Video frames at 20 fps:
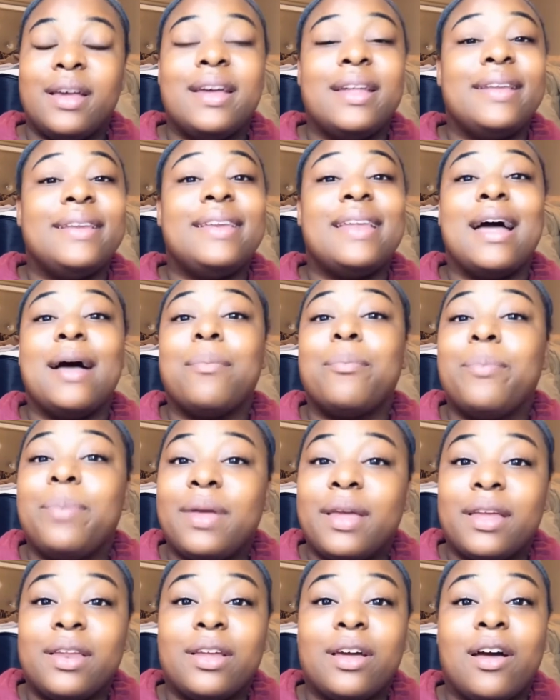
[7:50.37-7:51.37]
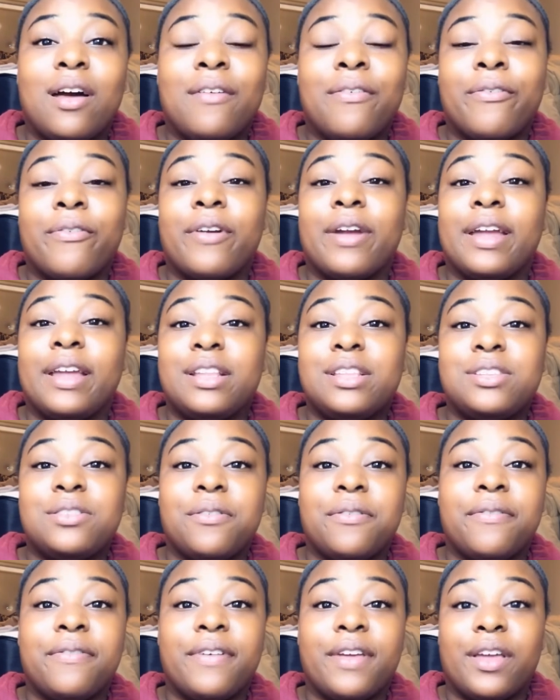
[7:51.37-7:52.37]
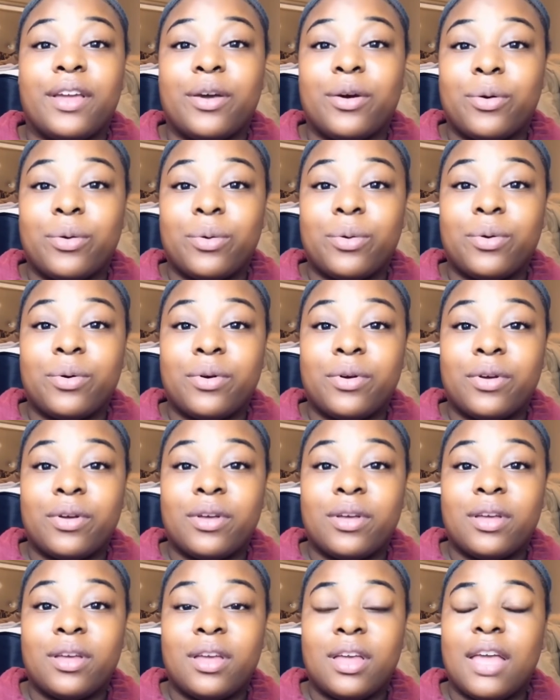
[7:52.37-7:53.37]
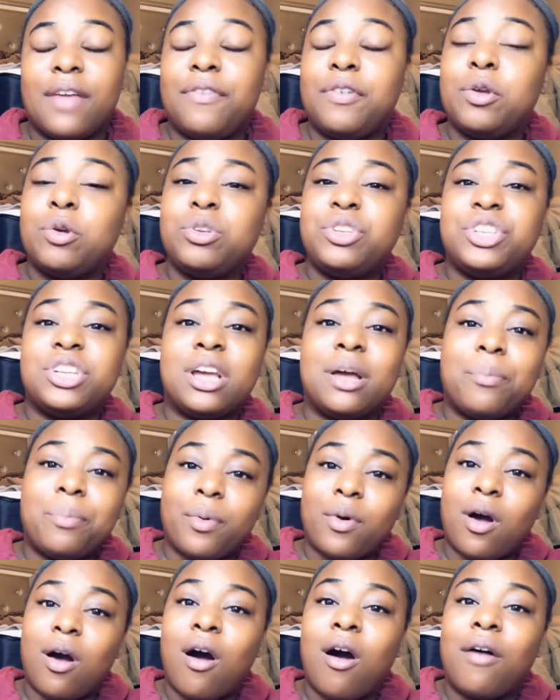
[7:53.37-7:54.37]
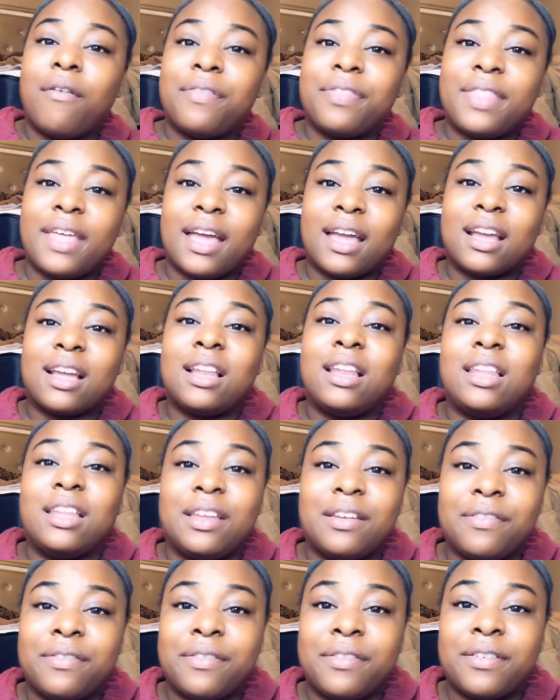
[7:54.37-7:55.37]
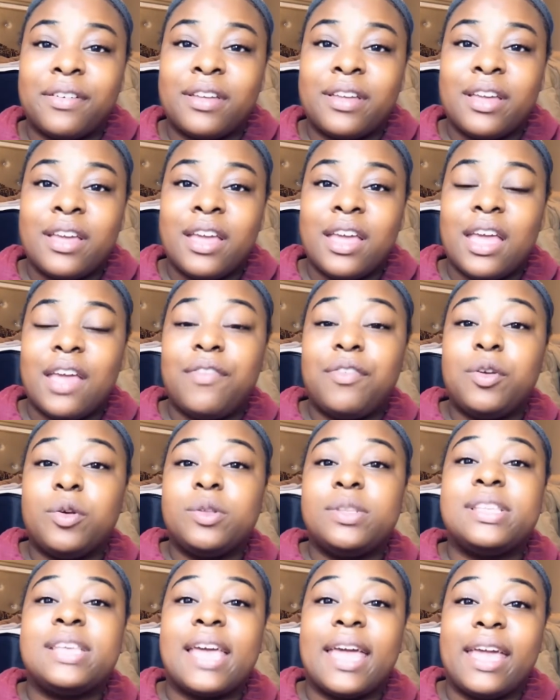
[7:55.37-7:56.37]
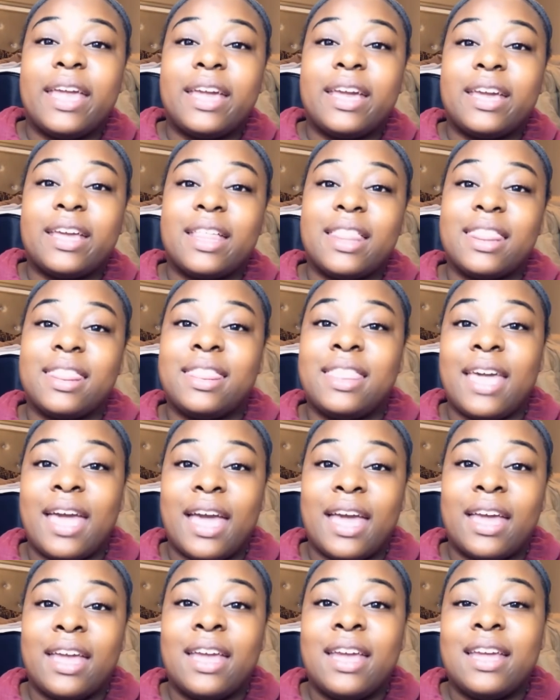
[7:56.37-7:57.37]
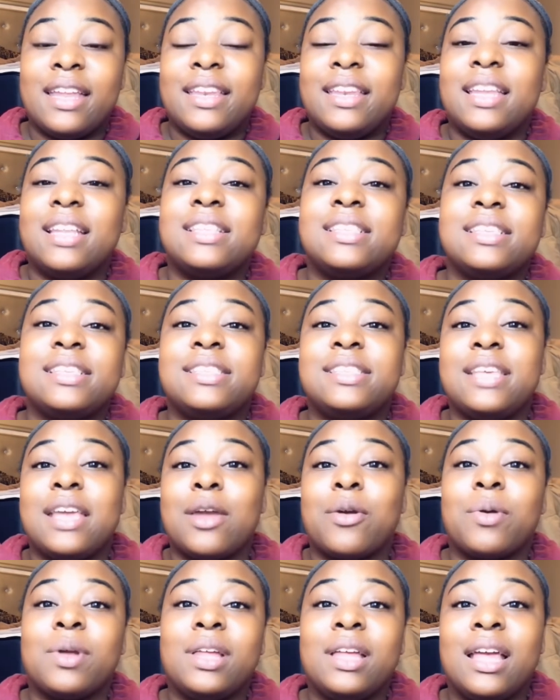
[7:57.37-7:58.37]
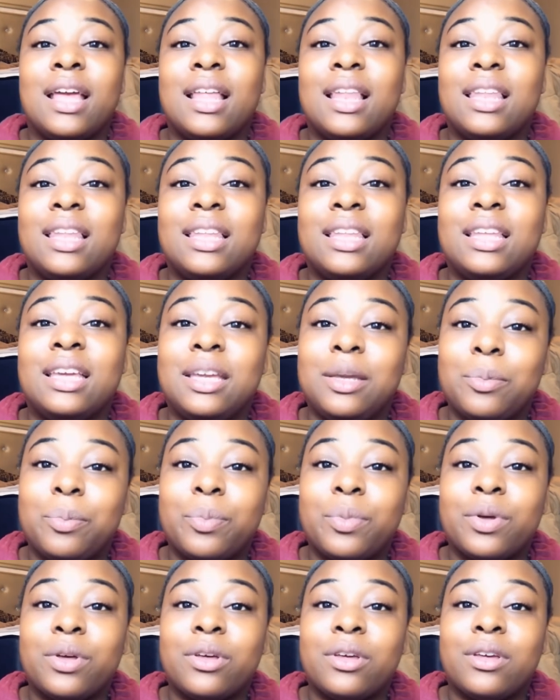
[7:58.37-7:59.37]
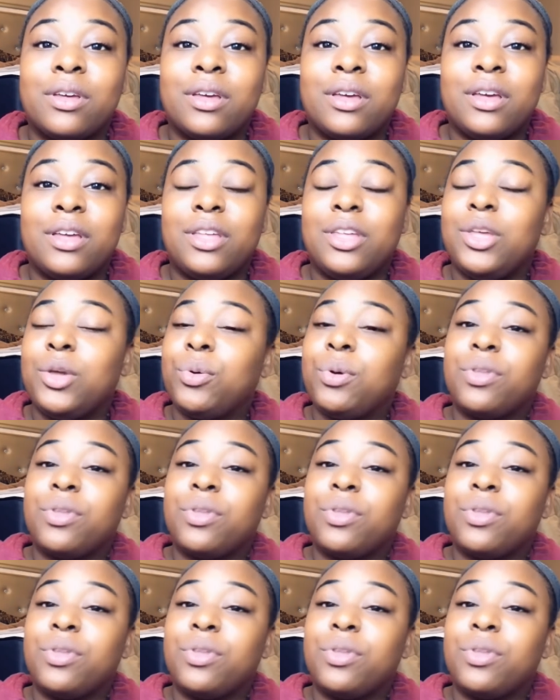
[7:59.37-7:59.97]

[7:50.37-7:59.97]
Not being afraid to fail. If you jump off that cliff, if you take that necessary leap, you